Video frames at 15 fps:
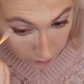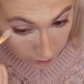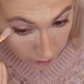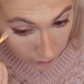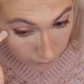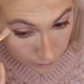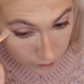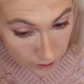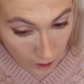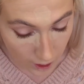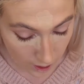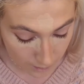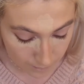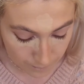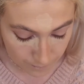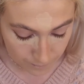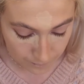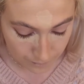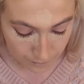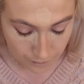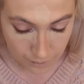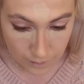gives that,
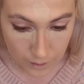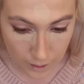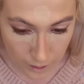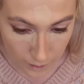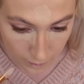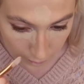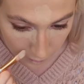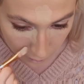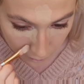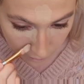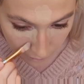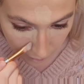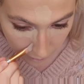you know,